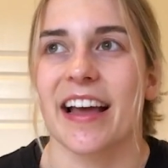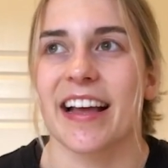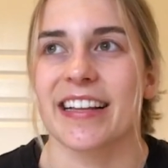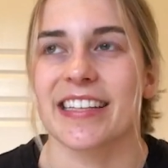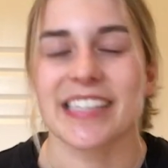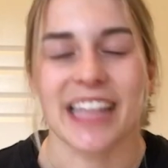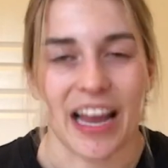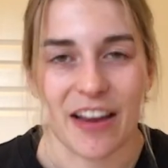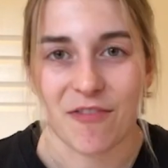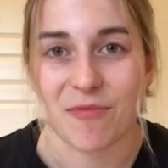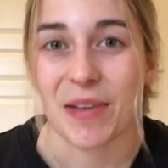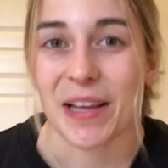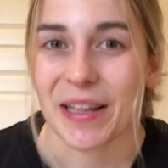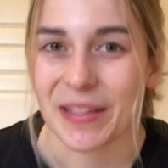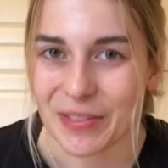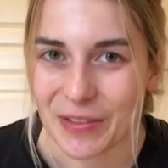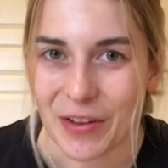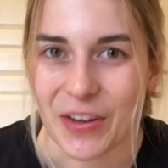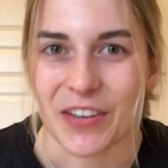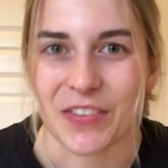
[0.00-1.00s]
saved me a
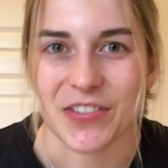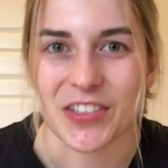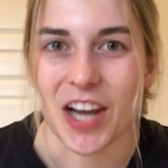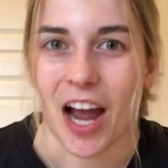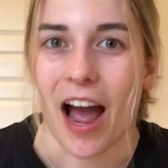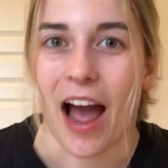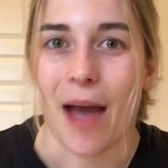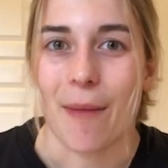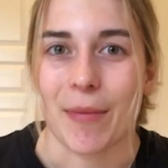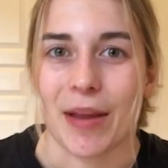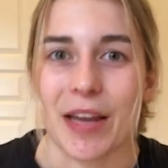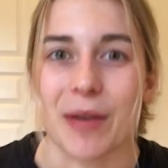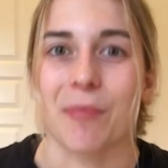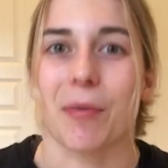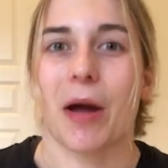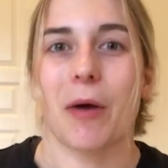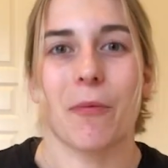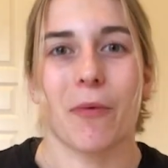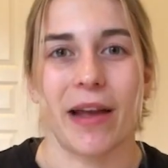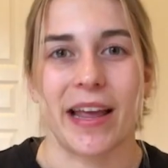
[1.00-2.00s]
lot of time in
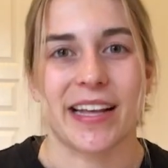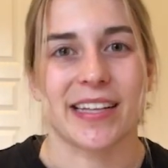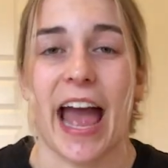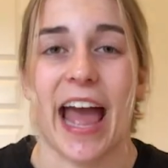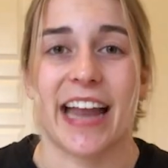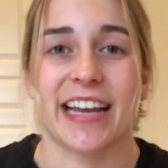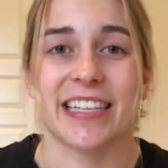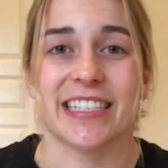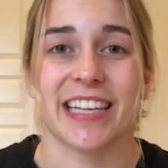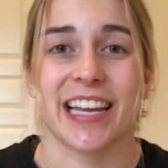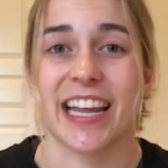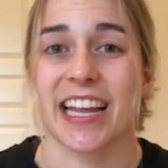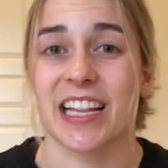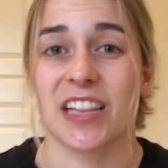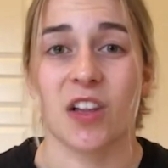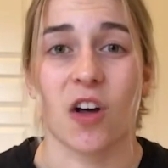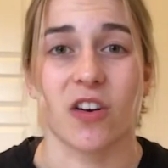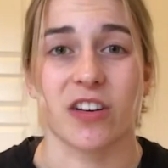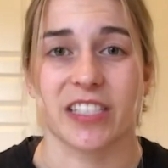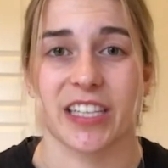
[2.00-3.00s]
my week. And in
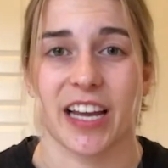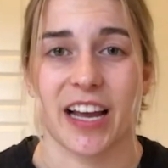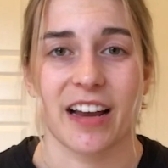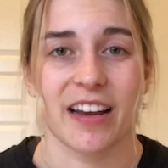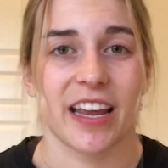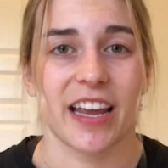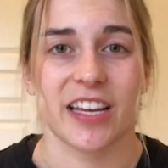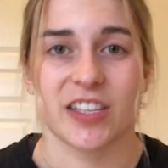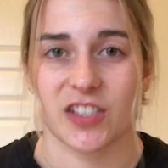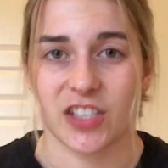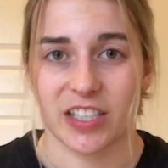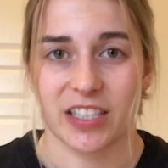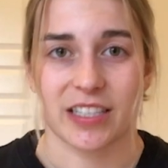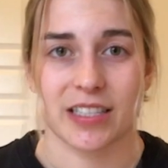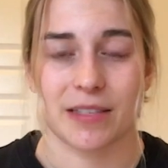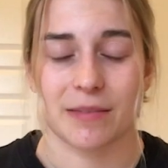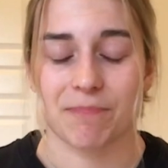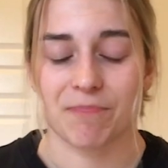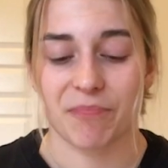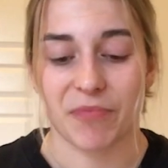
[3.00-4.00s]
lockdown, it
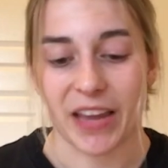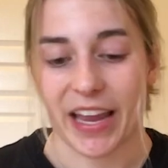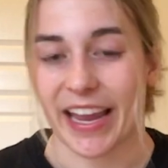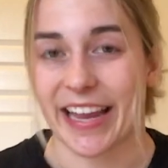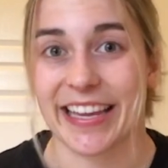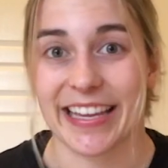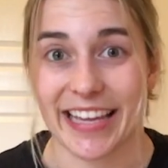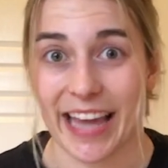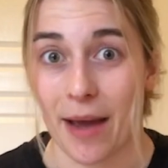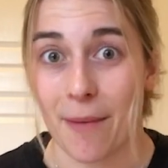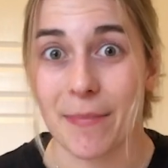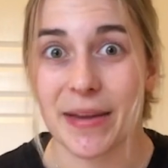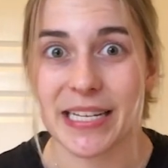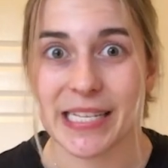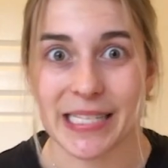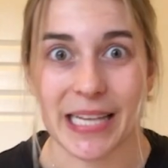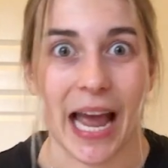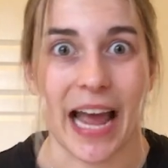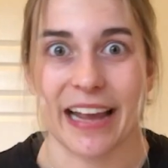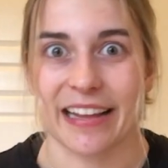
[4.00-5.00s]
just, it kept me
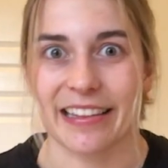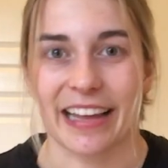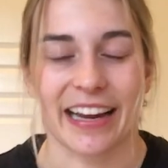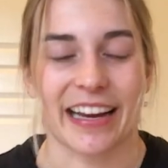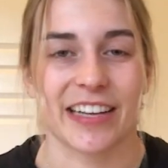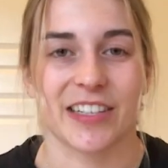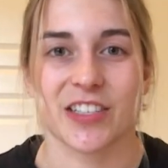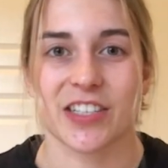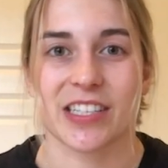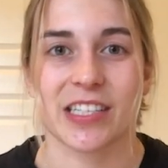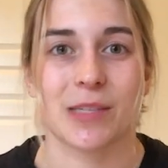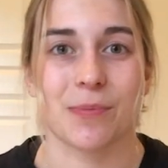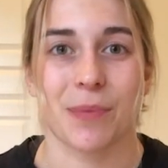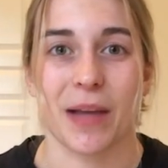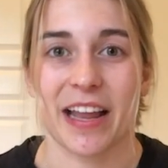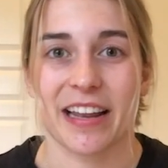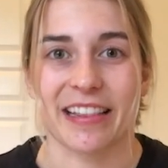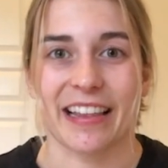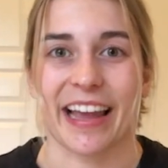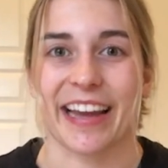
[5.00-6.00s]
sane. Like I just
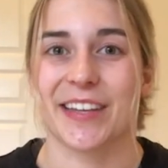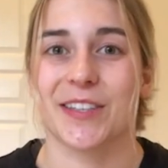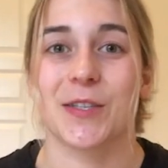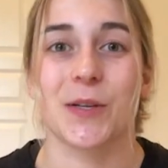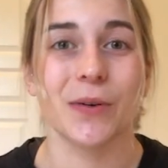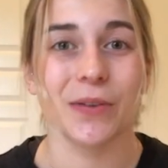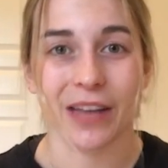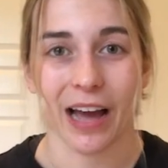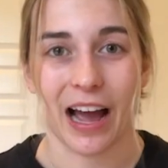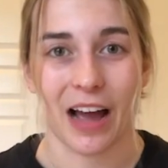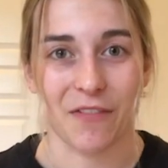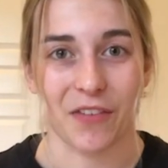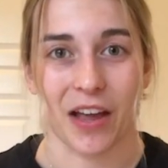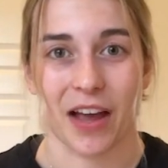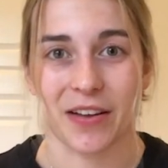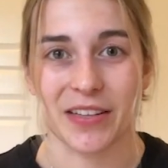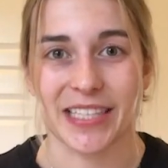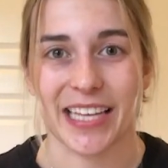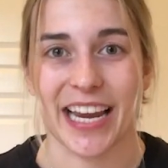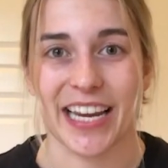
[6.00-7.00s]
spent like two and a half
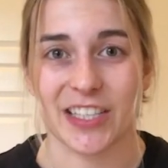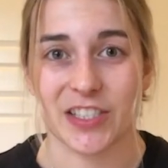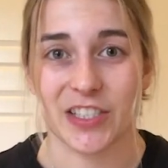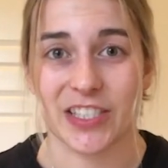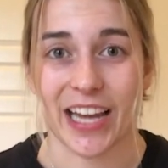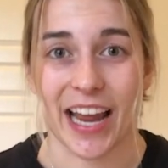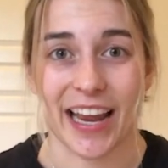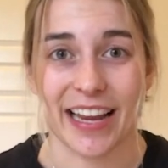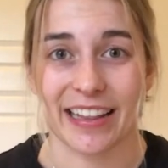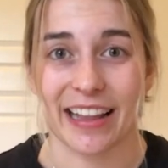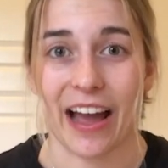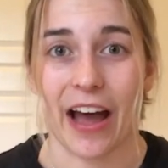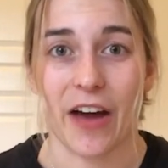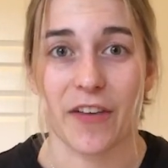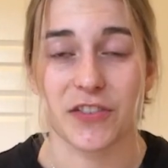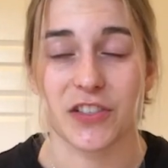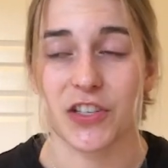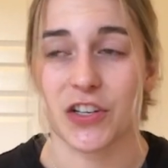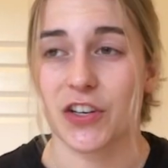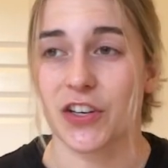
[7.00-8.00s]
hours each day in the
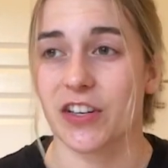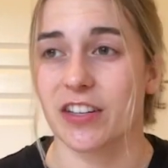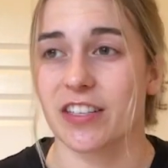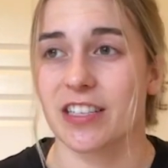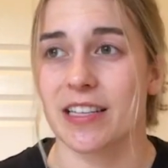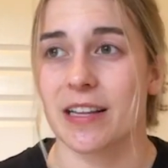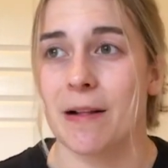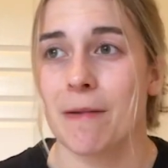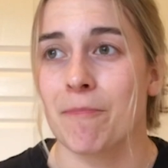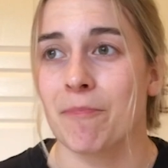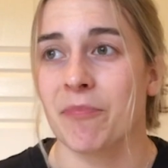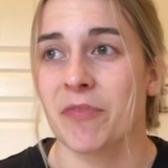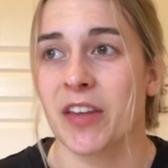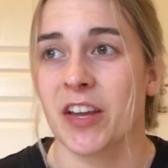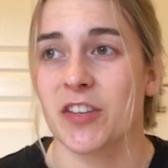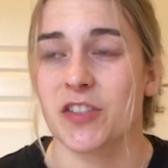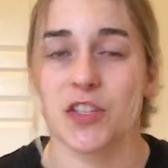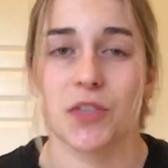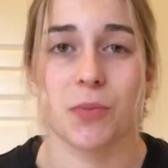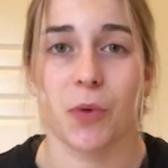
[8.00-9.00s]
afternoons
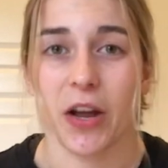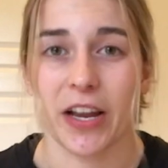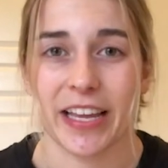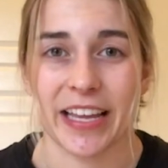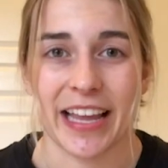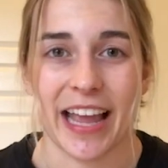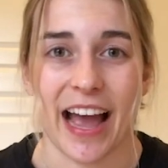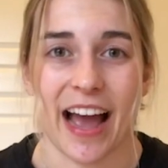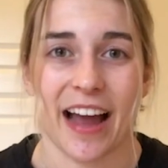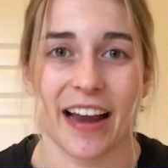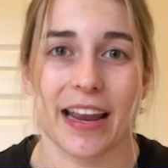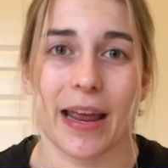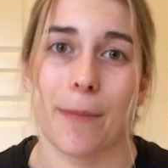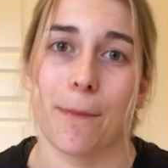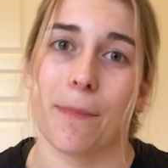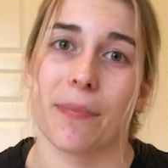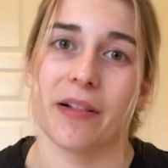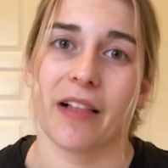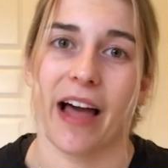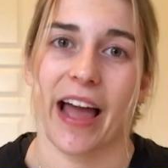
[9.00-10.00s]
just working out and
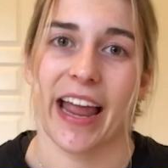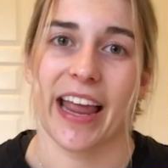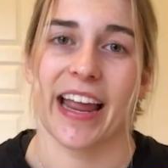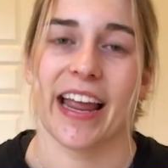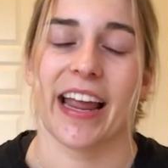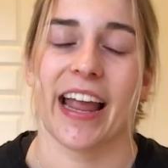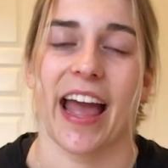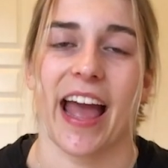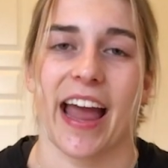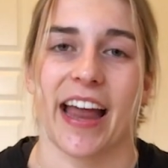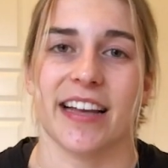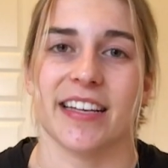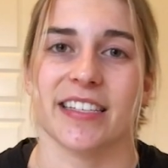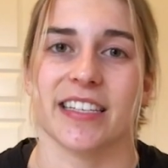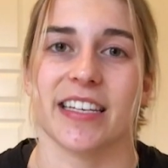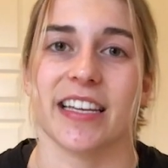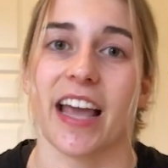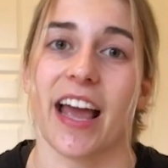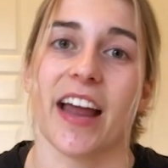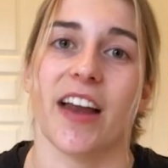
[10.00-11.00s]
playing, and
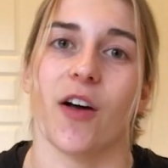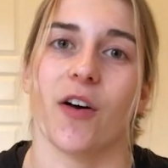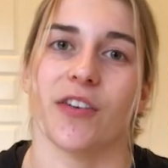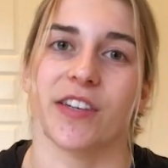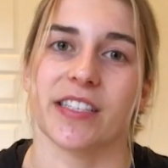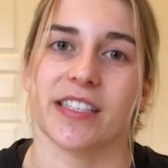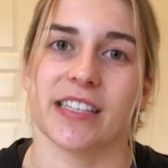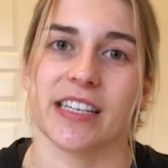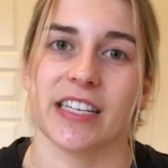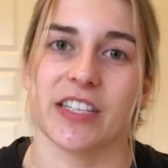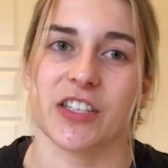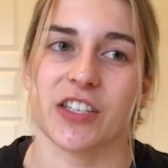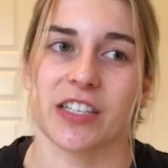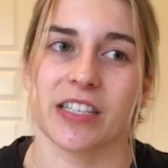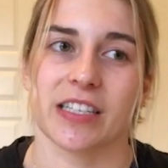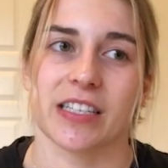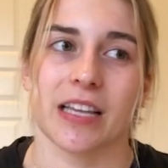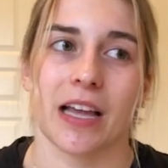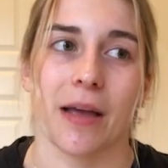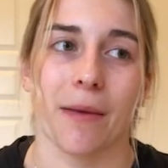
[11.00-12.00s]
yeah, honestly
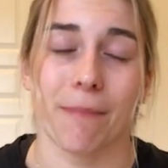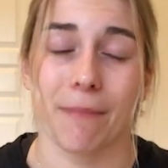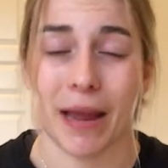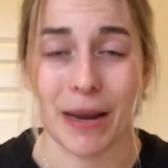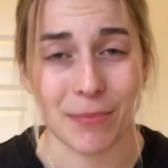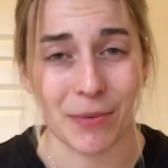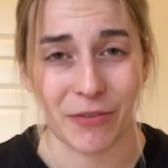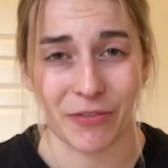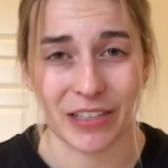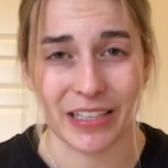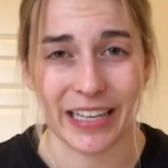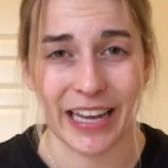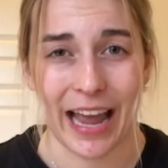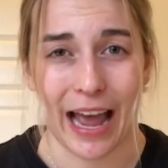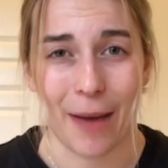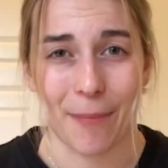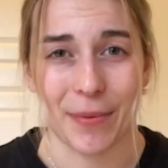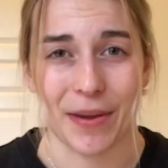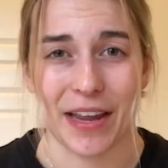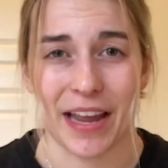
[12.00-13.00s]
just made me really
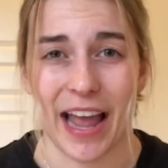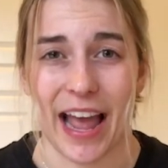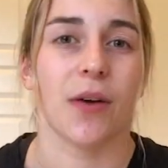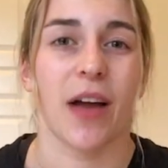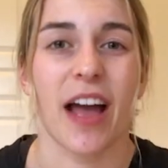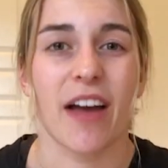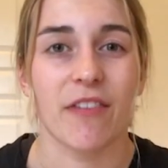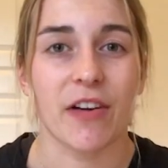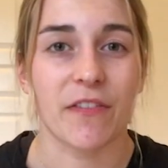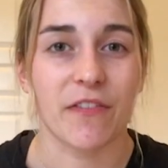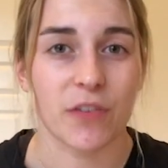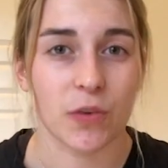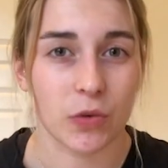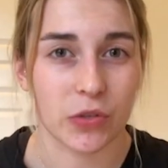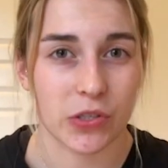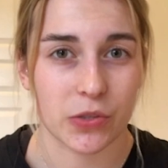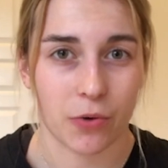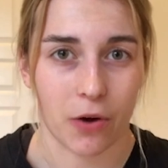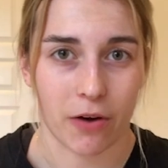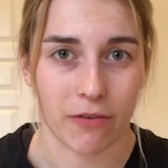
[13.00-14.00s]
happy. So I have a full
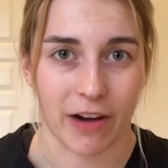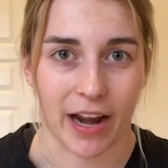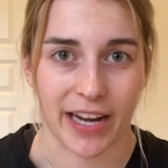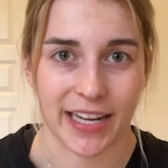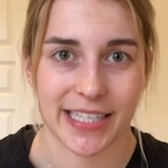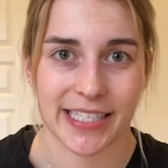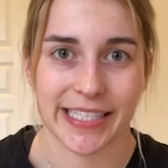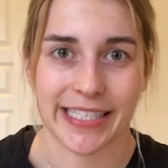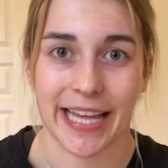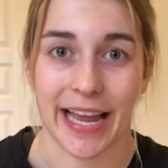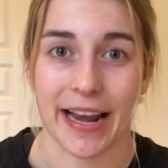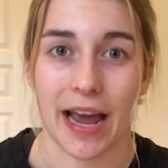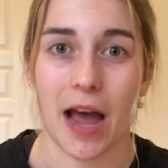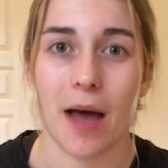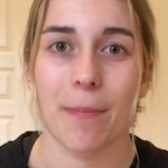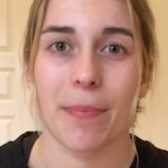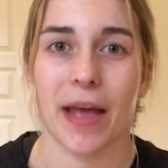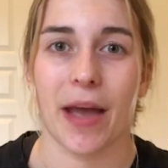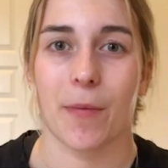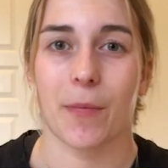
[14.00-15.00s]
squat rack set
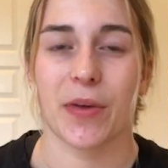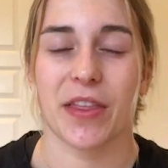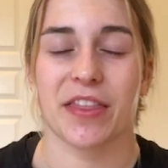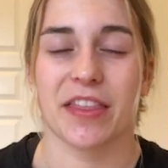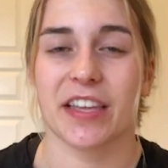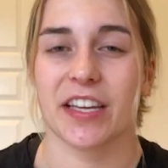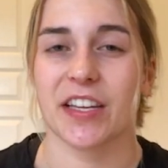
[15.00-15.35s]
up with